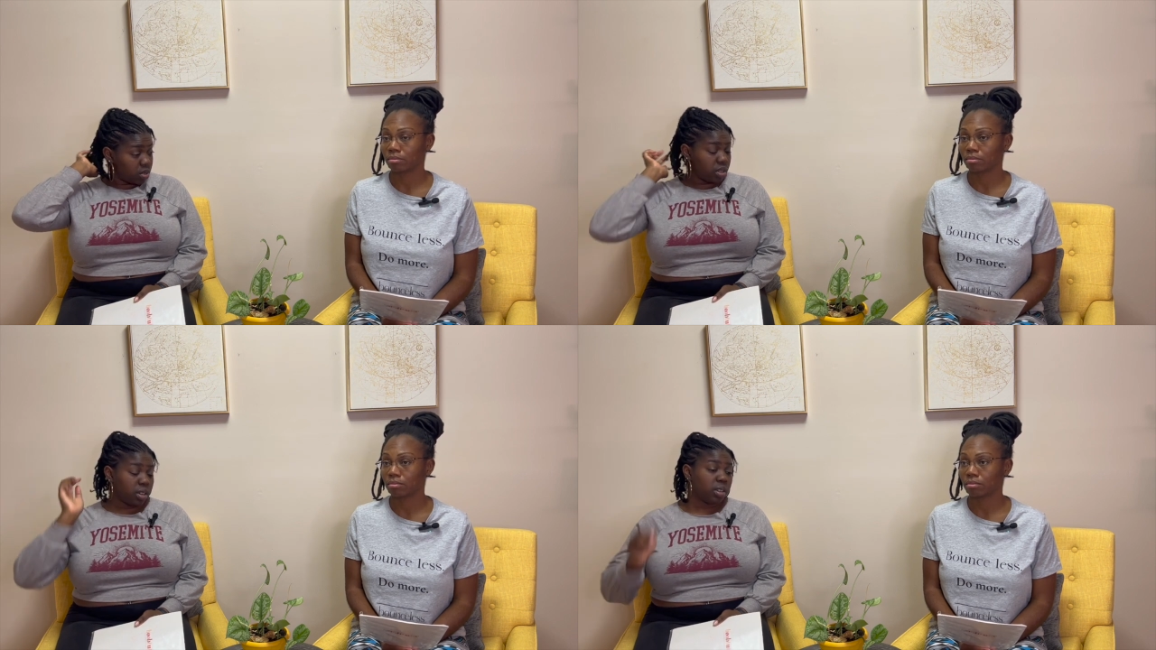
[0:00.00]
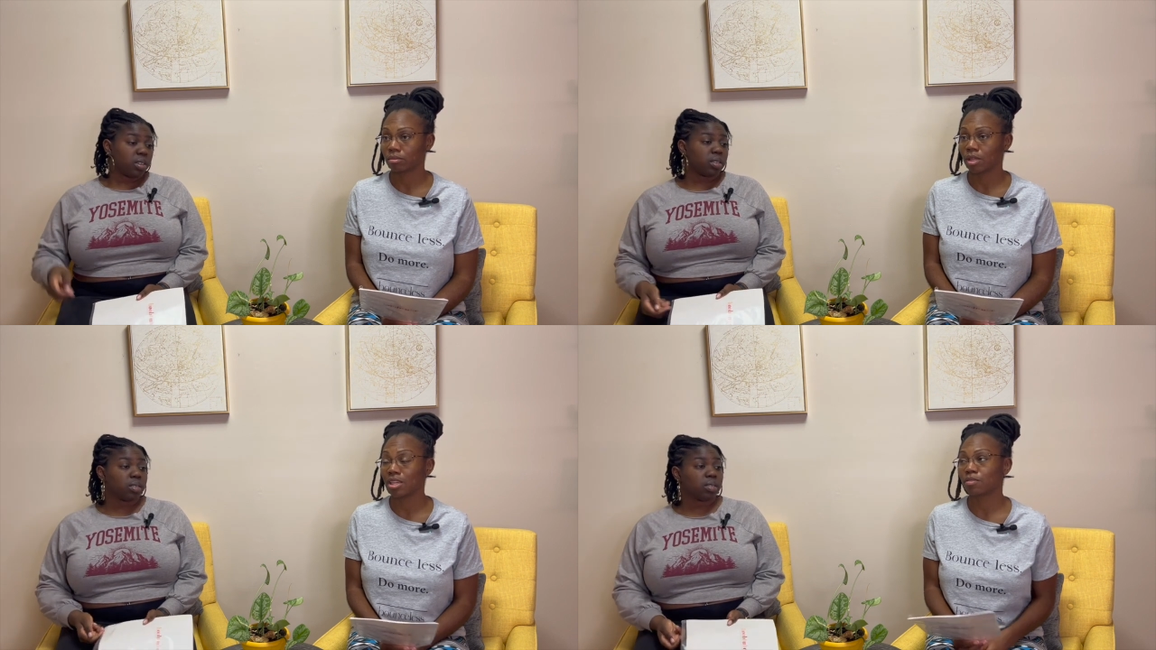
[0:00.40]
Speaker 1: Yeah.
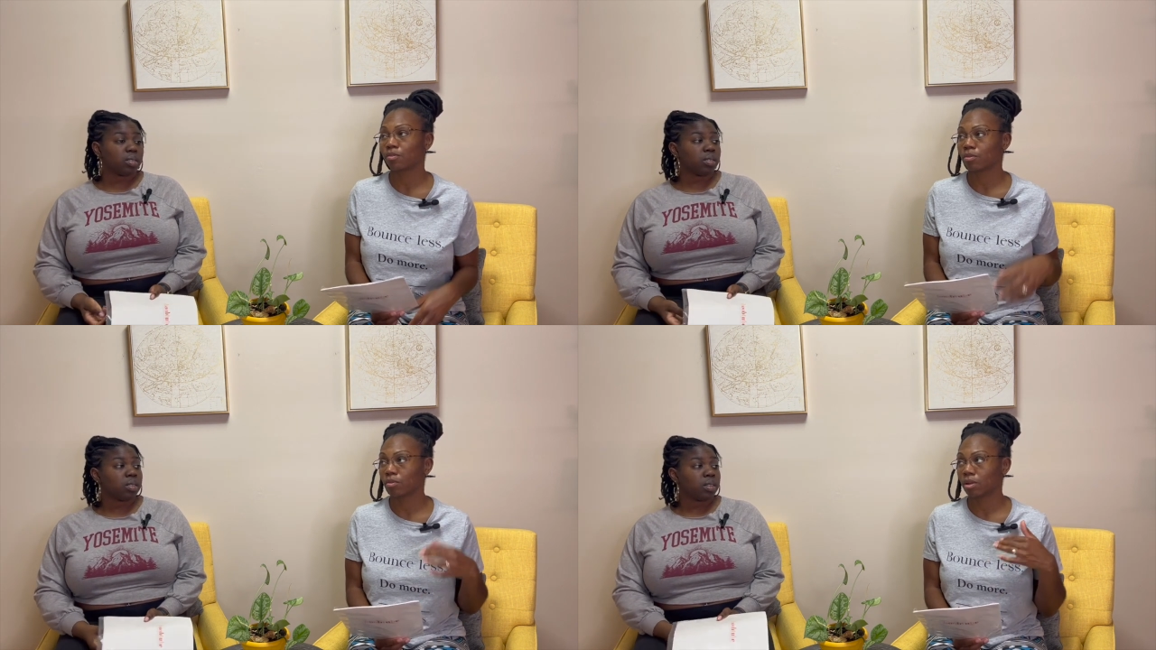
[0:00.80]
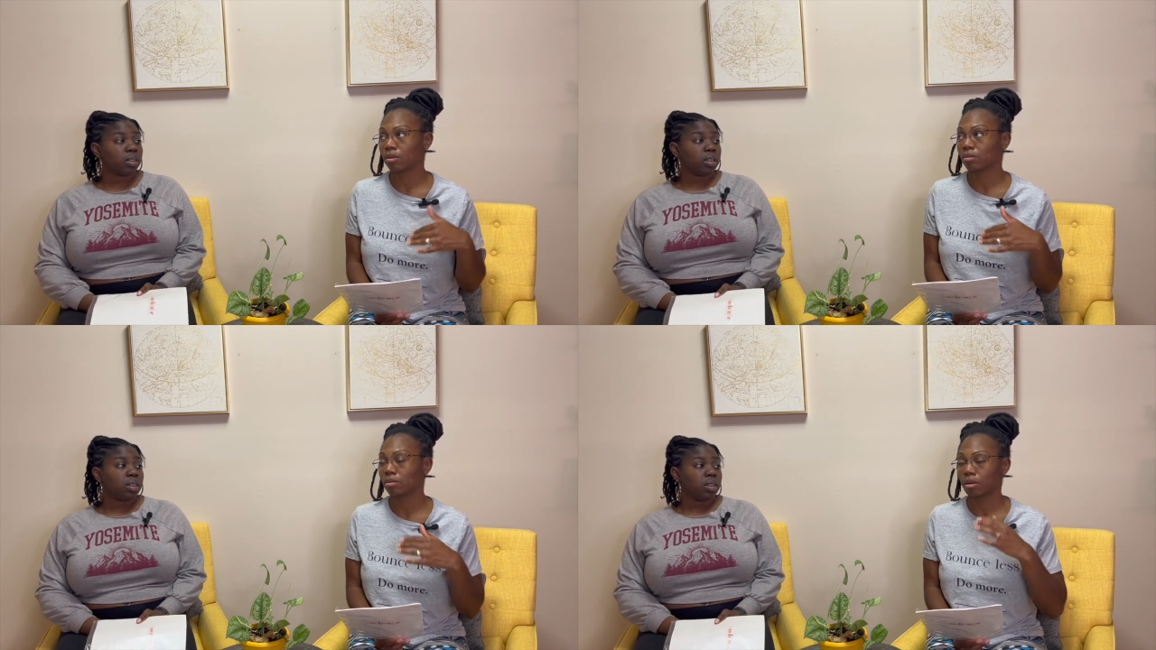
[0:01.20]
At least for the
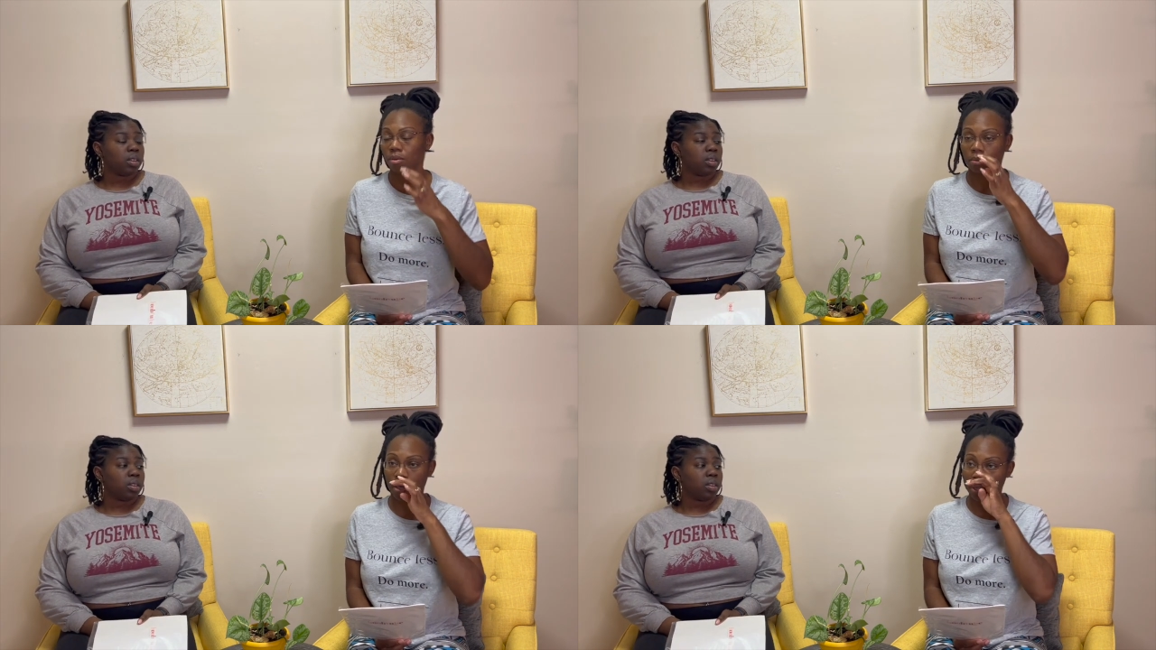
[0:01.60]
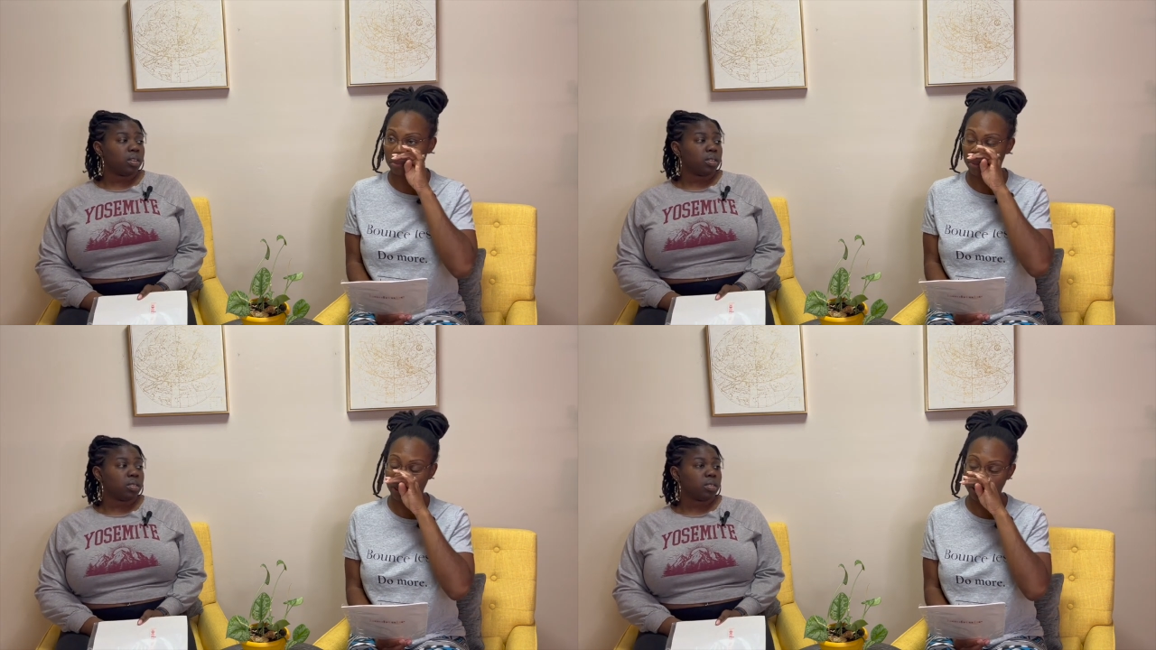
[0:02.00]
one that we make.
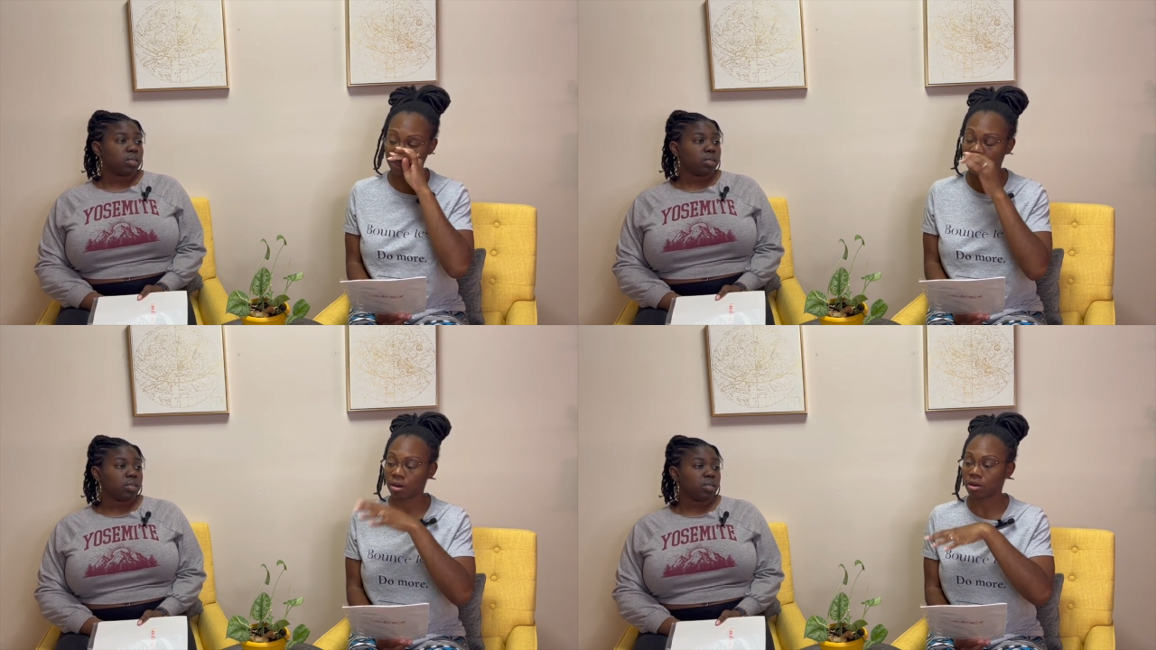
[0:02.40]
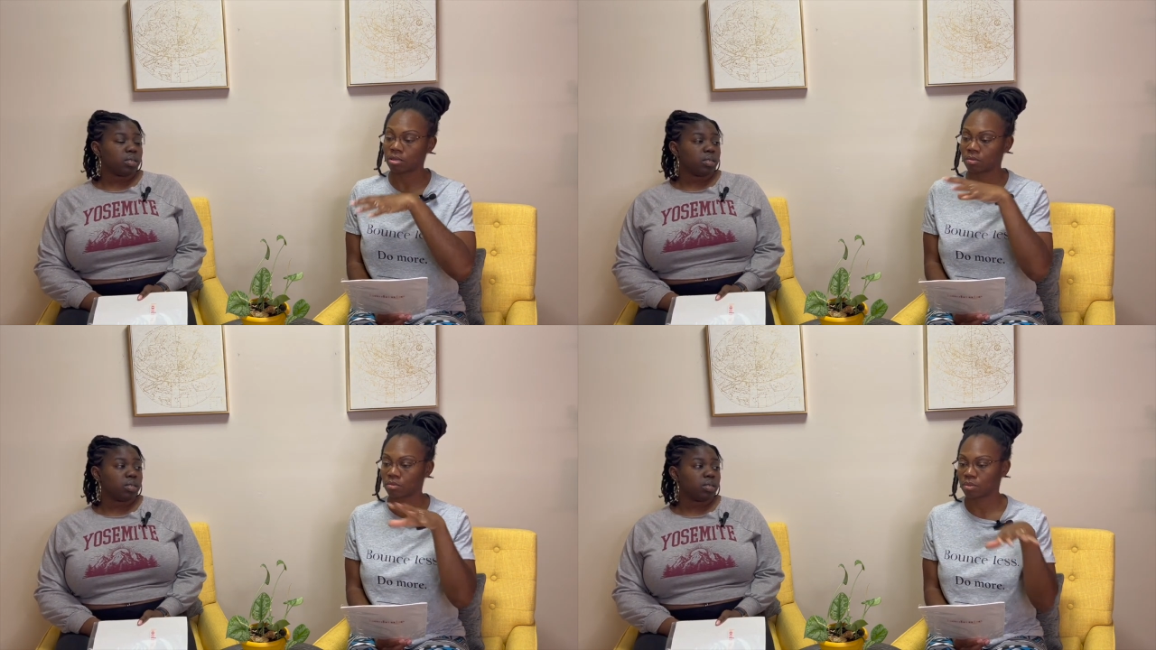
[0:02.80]
But there are
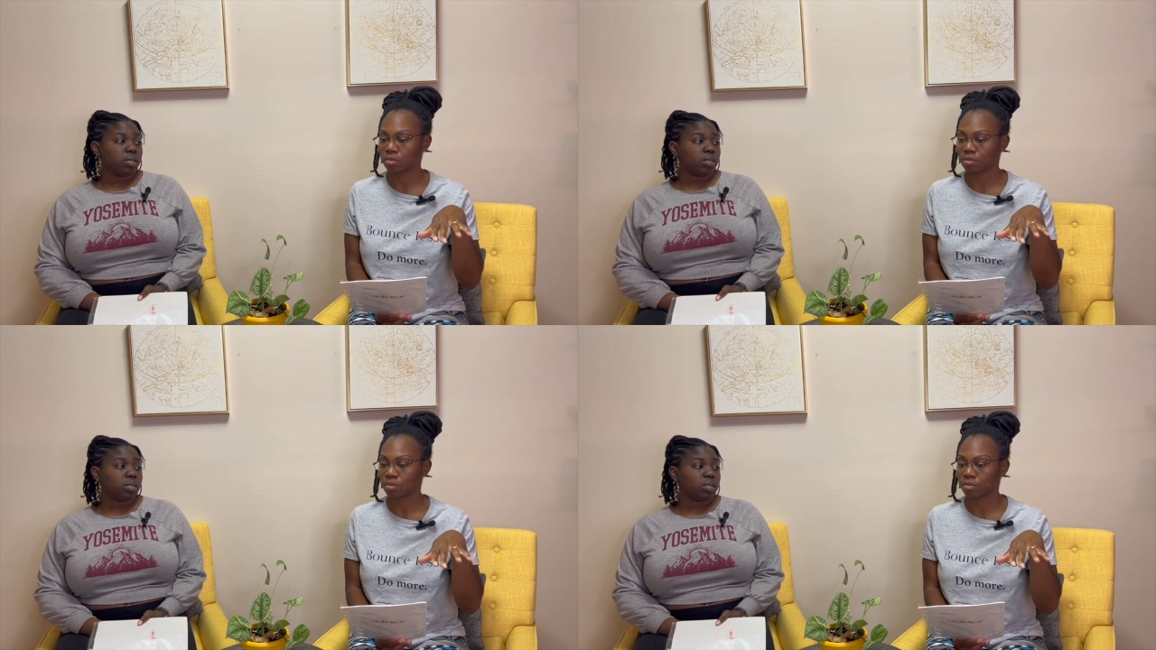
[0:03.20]
some